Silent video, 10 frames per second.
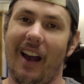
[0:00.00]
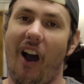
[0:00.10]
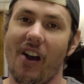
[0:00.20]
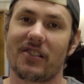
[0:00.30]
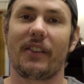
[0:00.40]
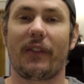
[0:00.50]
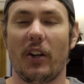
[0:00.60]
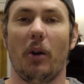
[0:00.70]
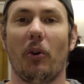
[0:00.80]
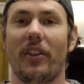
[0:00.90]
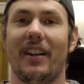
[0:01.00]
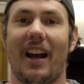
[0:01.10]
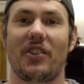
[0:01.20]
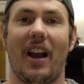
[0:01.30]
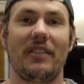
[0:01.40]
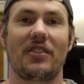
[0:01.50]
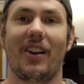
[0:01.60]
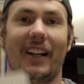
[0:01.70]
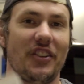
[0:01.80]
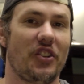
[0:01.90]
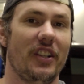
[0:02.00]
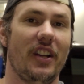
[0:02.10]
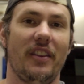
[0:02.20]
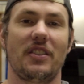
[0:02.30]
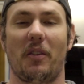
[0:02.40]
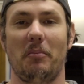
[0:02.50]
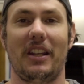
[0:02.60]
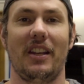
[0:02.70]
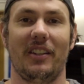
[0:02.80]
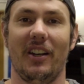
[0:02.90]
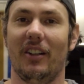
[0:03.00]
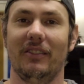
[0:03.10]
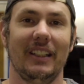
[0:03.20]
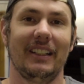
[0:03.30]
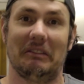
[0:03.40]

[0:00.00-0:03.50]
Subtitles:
Honestly, for no more than I drive this truck, I should have done this from the get-go.